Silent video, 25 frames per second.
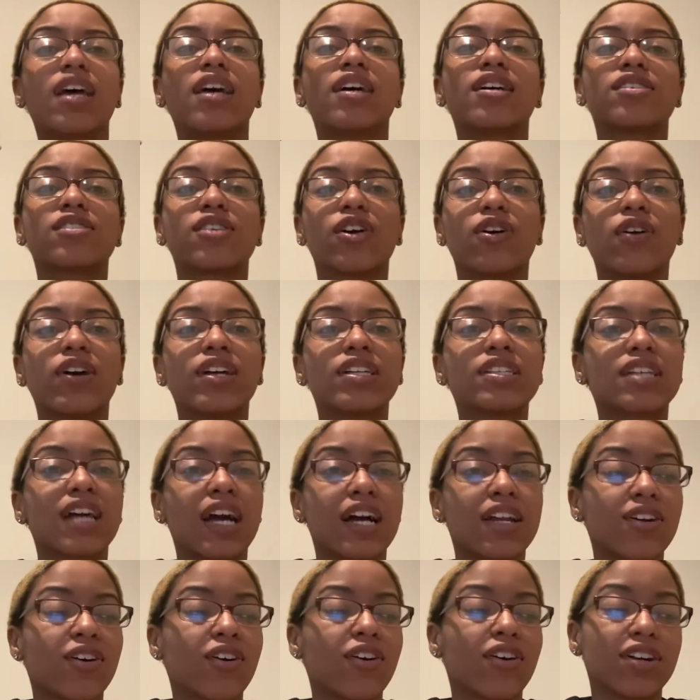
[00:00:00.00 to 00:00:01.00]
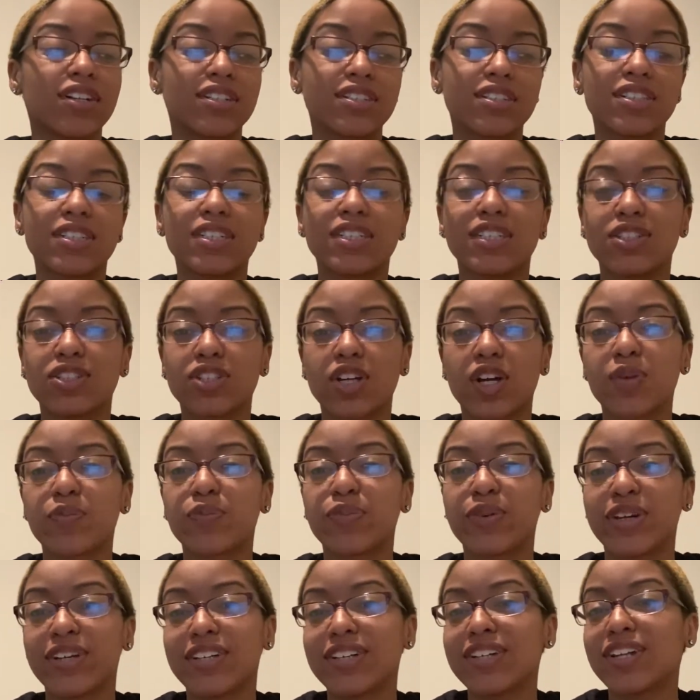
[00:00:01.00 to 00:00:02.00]
So it's kind of hard to
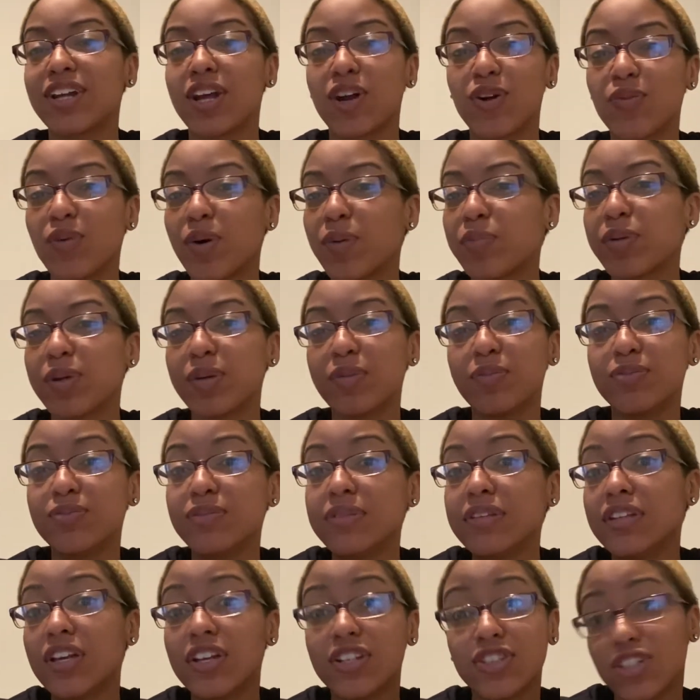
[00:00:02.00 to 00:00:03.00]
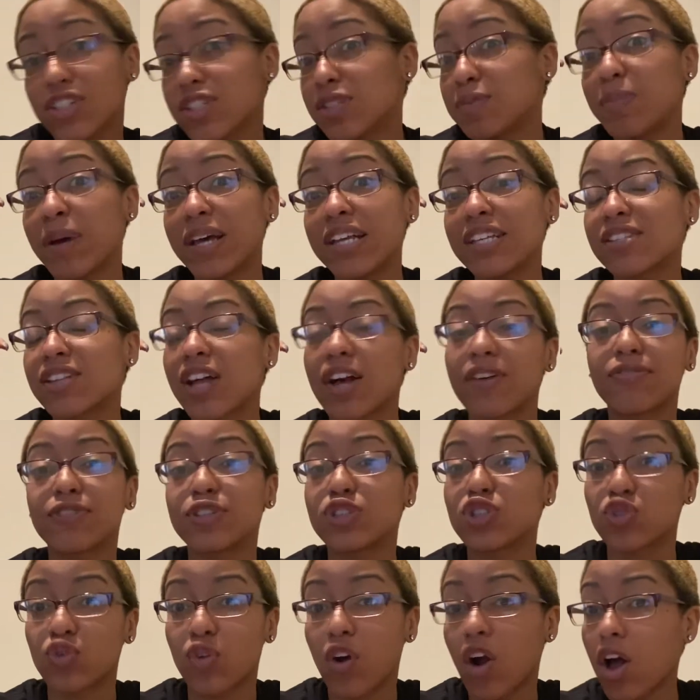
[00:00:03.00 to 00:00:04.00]
interpret, what people, just based off a
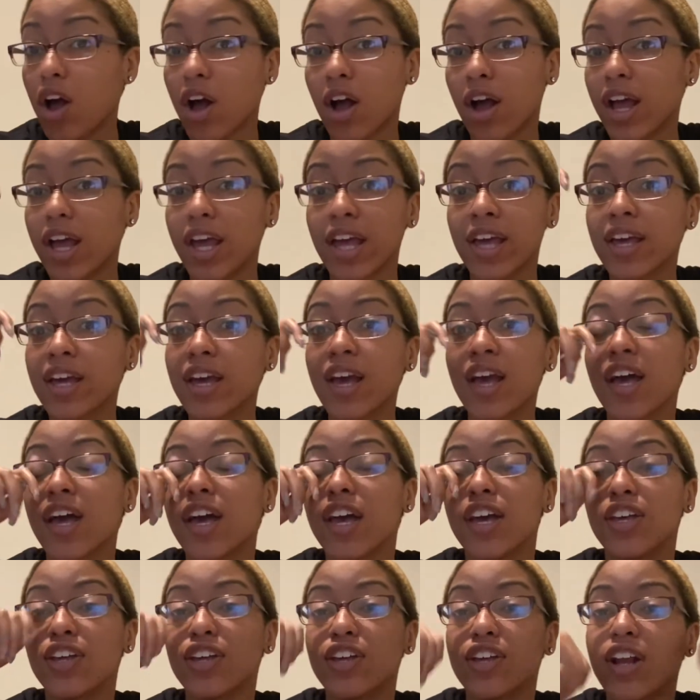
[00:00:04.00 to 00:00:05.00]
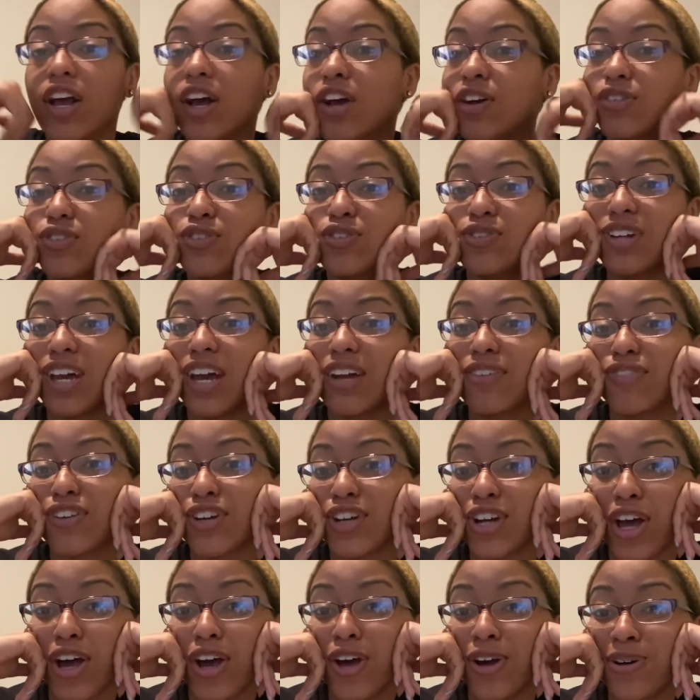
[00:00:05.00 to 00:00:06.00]
drawing. You never
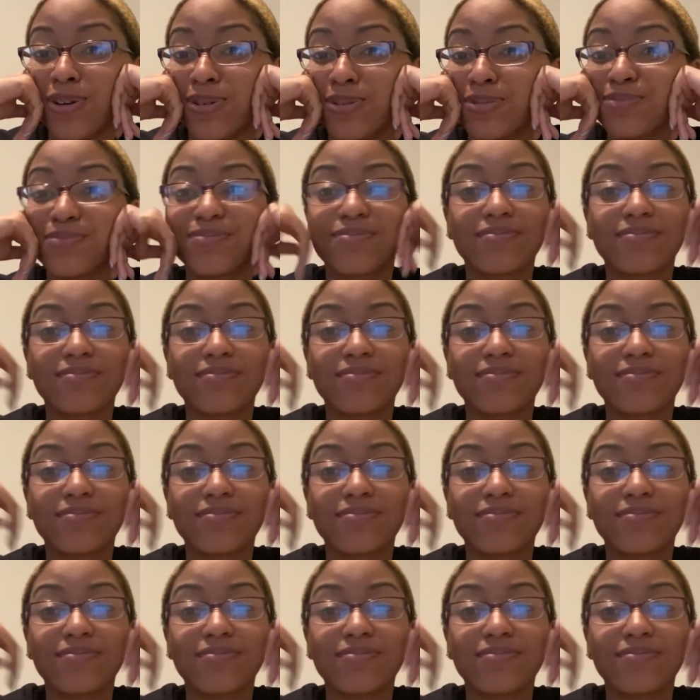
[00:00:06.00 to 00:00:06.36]
know.